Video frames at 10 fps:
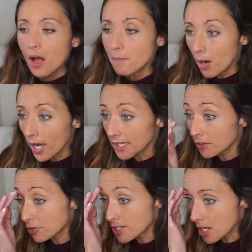
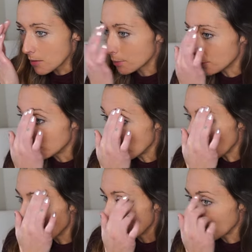Mine, for example,
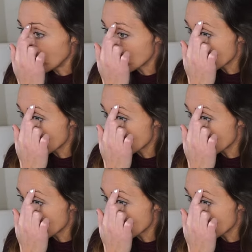are not